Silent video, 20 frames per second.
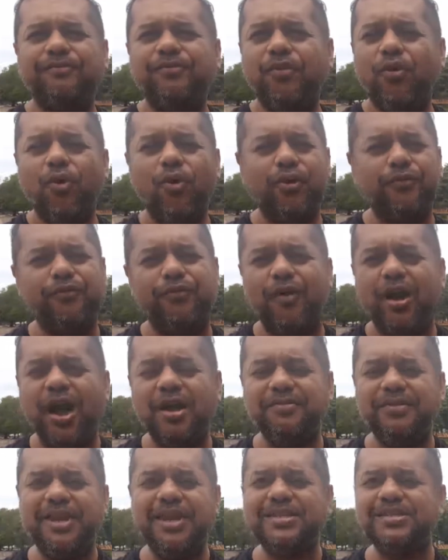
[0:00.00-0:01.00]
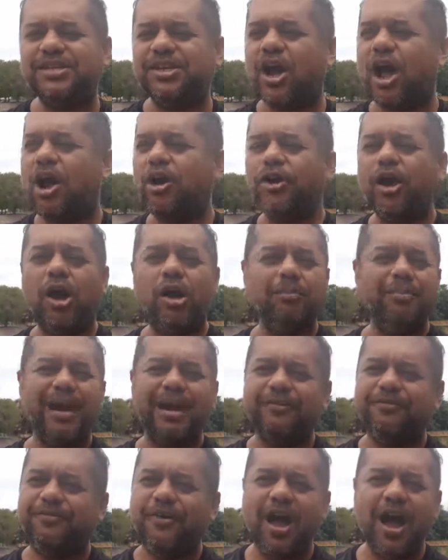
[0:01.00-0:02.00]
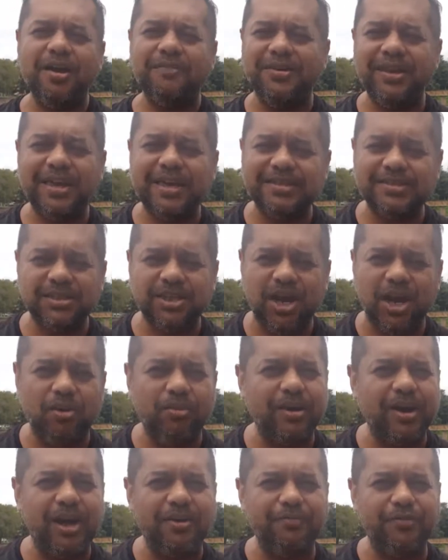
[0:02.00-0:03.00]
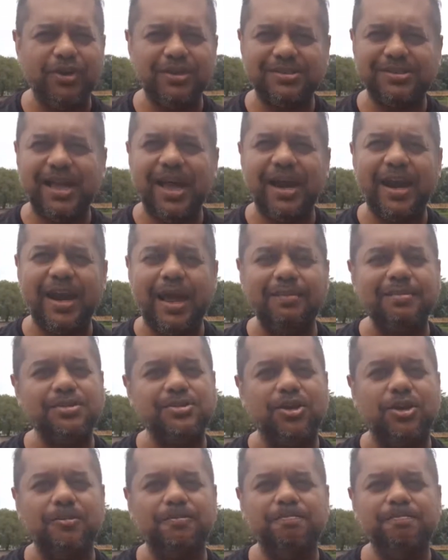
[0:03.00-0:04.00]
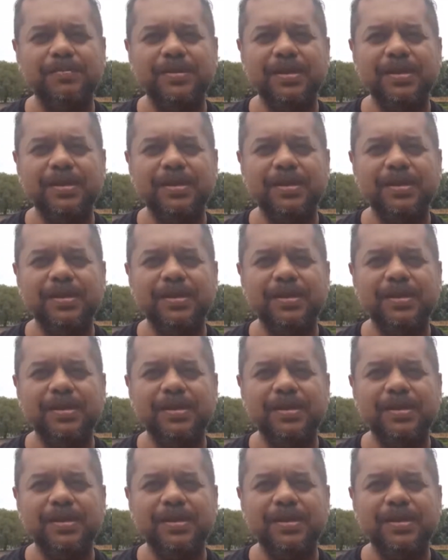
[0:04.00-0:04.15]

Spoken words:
4 or 5 years ago, going back 5 years ago when I first started Amazon,